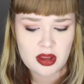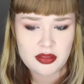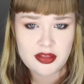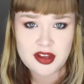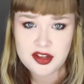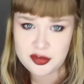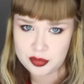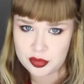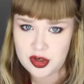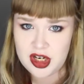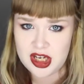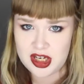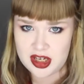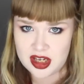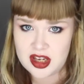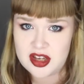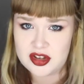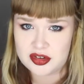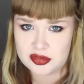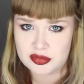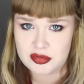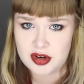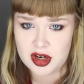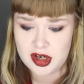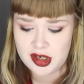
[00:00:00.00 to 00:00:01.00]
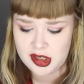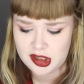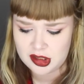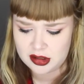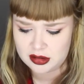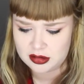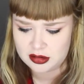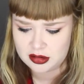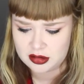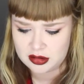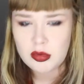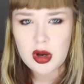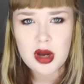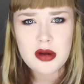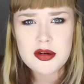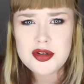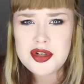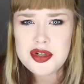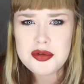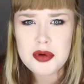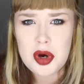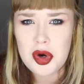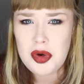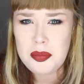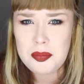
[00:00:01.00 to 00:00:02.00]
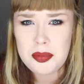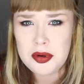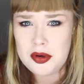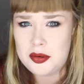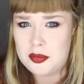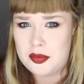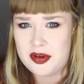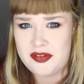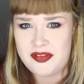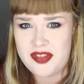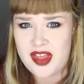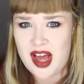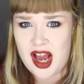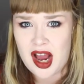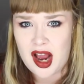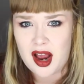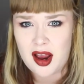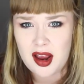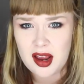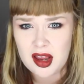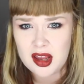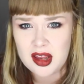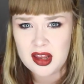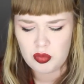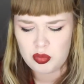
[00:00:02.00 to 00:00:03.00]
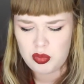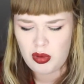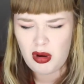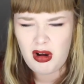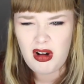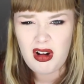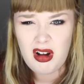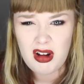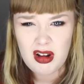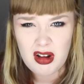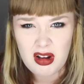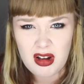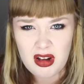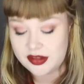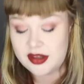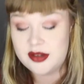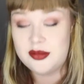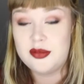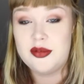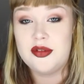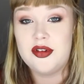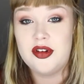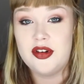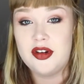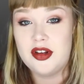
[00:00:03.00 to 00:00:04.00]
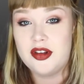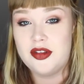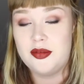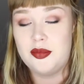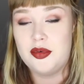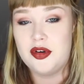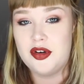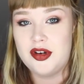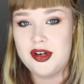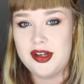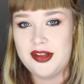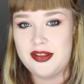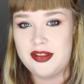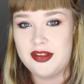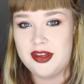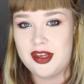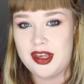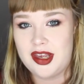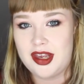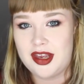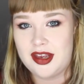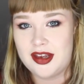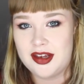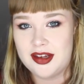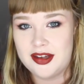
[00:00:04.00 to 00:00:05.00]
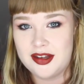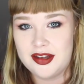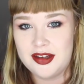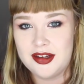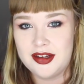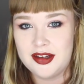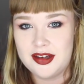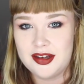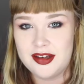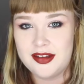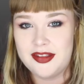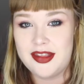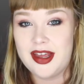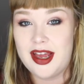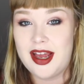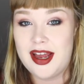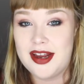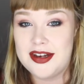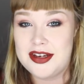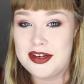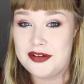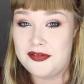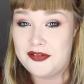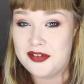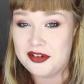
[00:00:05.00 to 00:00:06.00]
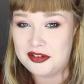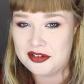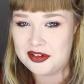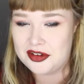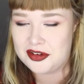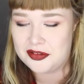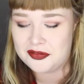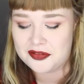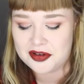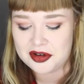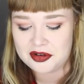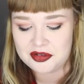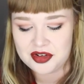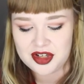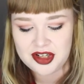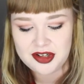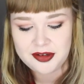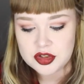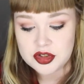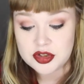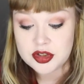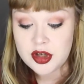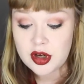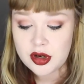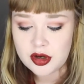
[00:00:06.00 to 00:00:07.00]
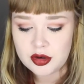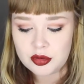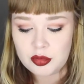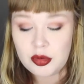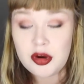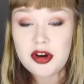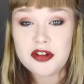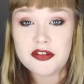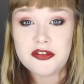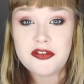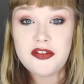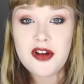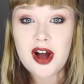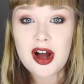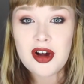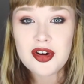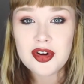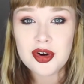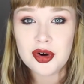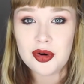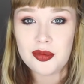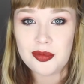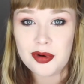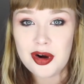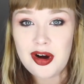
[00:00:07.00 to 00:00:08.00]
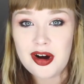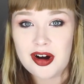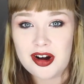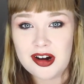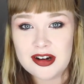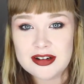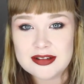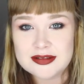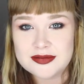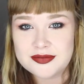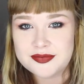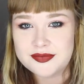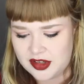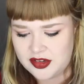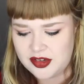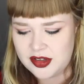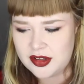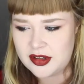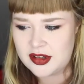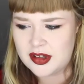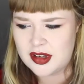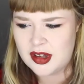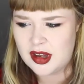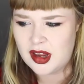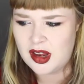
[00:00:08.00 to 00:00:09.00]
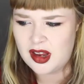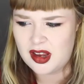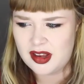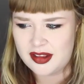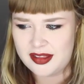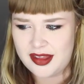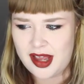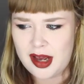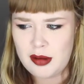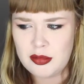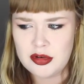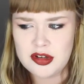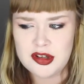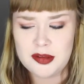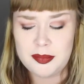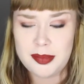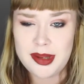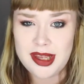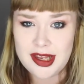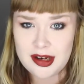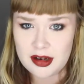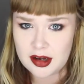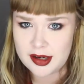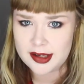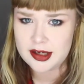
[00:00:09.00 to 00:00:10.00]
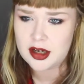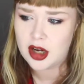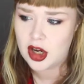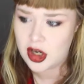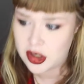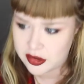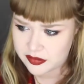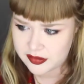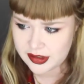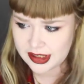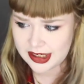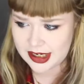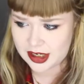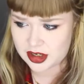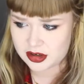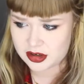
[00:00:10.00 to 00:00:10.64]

That's what it is, right? Why would you open with that? What? This was another one in the handy filtered folder. So, wanna fuck or what? It's just, that one's a bit like overly